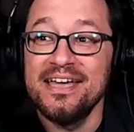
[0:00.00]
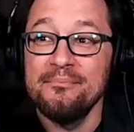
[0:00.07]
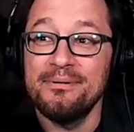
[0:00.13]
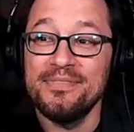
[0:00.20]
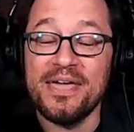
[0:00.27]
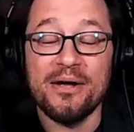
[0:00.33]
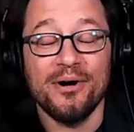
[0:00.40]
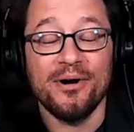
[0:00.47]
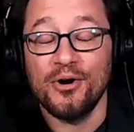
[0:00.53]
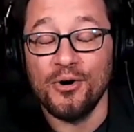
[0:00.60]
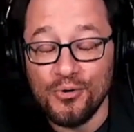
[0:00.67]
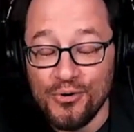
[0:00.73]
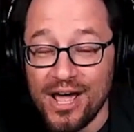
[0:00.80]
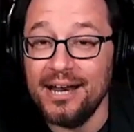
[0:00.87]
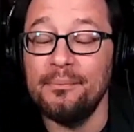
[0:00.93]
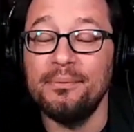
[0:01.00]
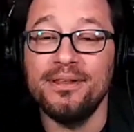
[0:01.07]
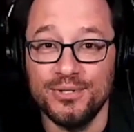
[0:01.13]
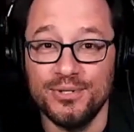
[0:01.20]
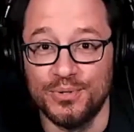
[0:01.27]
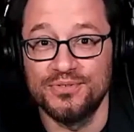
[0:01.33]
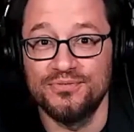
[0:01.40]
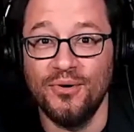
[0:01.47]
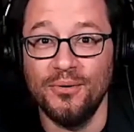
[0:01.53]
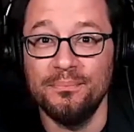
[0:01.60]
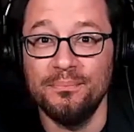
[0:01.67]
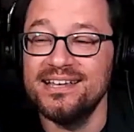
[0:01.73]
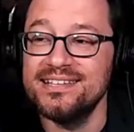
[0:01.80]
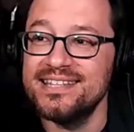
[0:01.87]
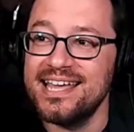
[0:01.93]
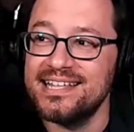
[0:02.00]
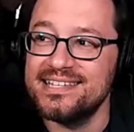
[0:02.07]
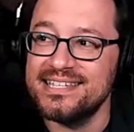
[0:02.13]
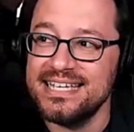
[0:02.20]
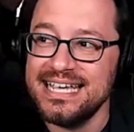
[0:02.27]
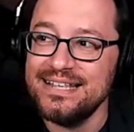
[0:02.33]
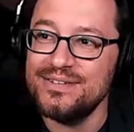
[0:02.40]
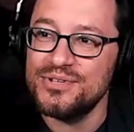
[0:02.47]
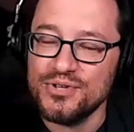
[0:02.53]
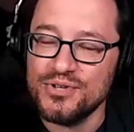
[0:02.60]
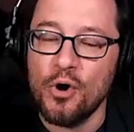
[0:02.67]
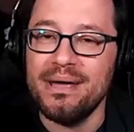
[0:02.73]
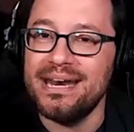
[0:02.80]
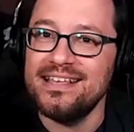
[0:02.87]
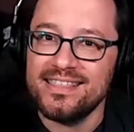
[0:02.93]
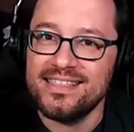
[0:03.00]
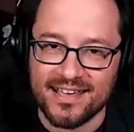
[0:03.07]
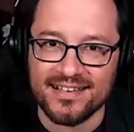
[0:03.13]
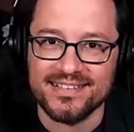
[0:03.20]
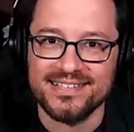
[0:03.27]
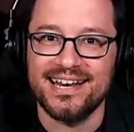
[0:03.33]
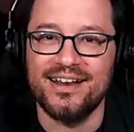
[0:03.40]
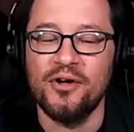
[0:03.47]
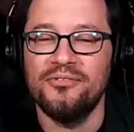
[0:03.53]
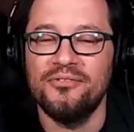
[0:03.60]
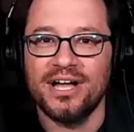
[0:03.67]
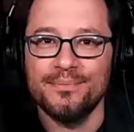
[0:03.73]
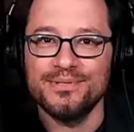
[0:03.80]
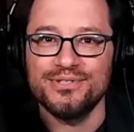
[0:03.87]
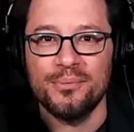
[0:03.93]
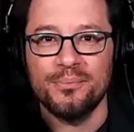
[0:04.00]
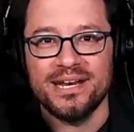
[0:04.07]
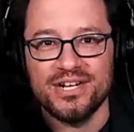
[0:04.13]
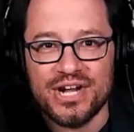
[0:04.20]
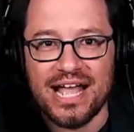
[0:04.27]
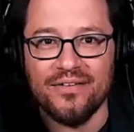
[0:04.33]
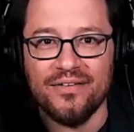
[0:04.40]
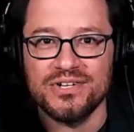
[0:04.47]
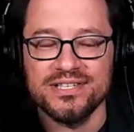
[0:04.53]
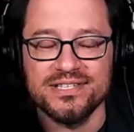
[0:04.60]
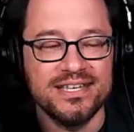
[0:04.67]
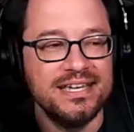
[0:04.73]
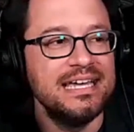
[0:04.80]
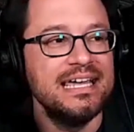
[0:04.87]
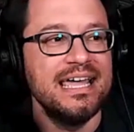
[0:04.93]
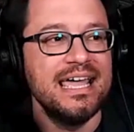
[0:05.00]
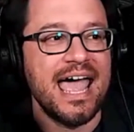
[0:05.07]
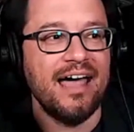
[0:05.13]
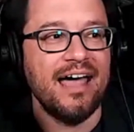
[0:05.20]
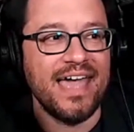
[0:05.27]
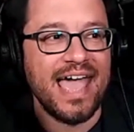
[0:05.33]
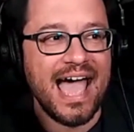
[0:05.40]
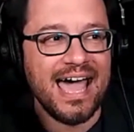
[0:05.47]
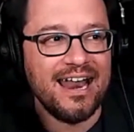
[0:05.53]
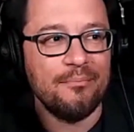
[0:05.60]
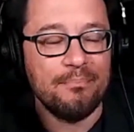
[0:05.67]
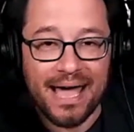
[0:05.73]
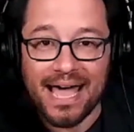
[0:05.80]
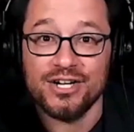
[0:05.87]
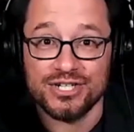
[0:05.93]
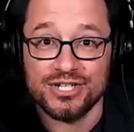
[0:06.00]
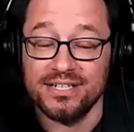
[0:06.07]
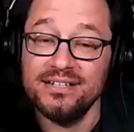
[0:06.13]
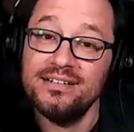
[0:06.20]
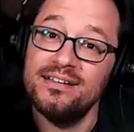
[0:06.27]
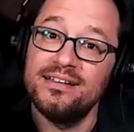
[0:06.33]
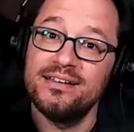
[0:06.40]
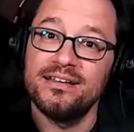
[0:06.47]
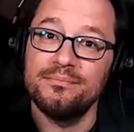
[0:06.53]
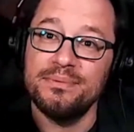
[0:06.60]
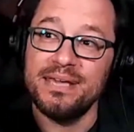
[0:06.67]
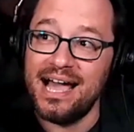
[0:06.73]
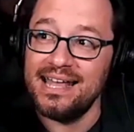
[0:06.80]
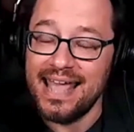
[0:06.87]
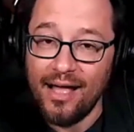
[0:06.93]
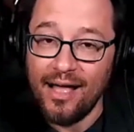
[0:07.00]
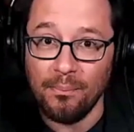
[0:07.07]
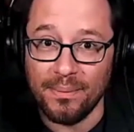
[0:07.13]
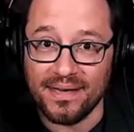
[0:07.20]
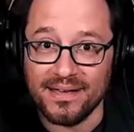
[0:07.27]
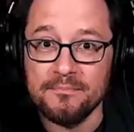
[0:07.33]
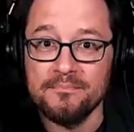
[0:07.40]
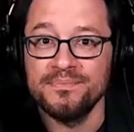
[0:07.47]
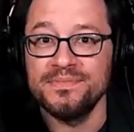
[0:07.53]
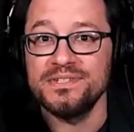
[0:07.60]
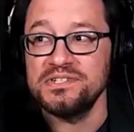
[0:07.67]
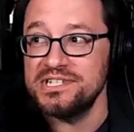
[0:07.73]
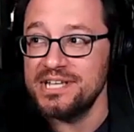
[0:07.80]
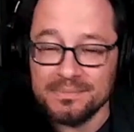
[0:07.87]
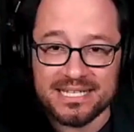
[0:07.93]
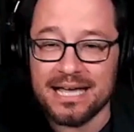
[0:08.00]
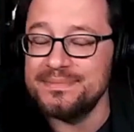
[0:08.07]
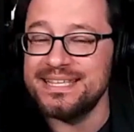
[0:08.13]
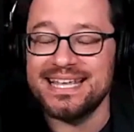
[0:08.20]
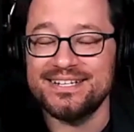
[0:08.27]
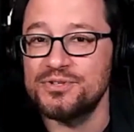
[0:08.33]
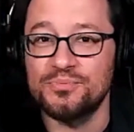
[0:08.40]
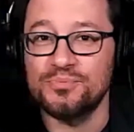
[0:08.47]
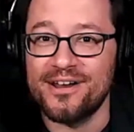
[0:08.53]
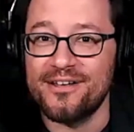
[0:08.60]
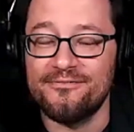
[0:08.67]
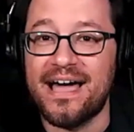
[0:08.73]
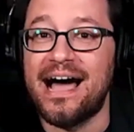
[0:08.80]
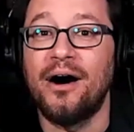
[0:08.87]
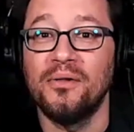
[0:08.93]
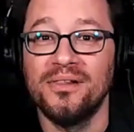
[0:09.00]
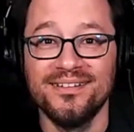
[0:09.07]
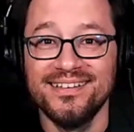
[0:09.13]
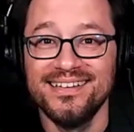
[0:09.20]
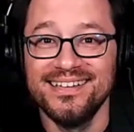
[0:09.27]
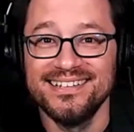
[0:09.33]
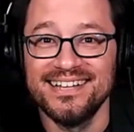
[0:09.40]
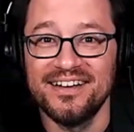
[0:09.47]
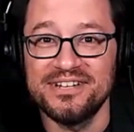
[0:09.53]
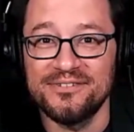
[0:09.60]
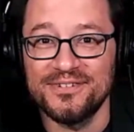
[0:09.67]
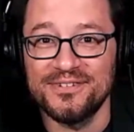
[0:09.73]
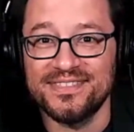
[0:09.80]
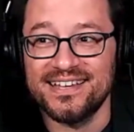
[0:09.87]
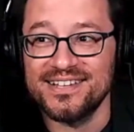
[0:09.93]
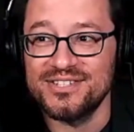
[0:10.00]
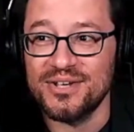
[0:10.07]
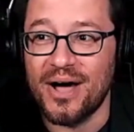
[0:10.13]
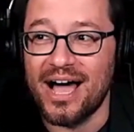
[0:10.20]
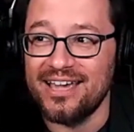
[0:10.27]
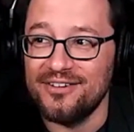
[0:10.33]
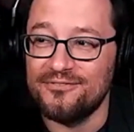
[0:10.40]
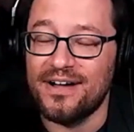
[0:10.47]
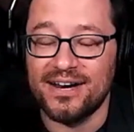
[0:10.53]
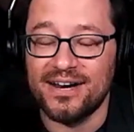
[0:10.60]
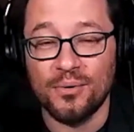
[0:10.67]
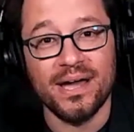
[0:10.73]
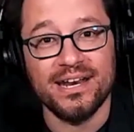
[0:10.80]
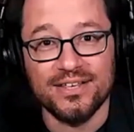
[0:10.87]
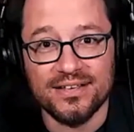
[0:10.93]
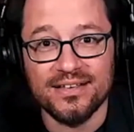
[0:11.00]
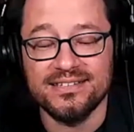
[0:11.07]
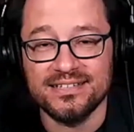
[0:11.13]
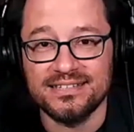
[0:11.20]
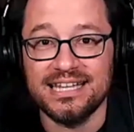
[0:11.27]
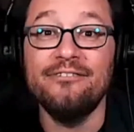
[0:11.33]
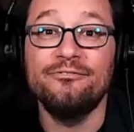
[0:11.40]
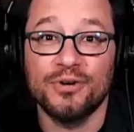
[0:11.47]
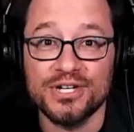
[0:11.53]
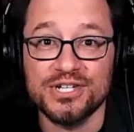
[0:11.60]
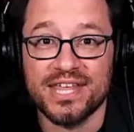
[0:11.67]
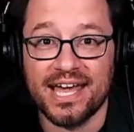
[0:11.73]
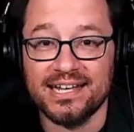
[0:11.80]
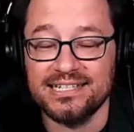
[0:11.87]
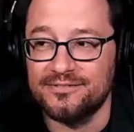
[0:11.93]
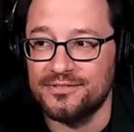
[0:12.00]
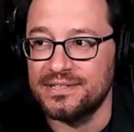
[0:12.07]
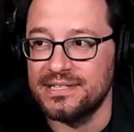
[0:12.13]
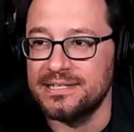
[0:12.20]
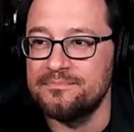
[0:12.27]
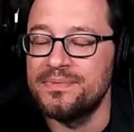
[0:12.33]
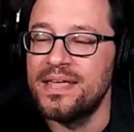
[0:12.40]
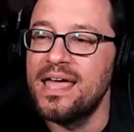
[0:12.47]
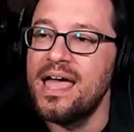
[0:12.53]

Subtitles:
But they were incredibly useful because they had seen so many things and had overcome so many challenges. And they had a passion behind helping. Sometimes that just run afoul of different things. So I could find a way to leverage that differently.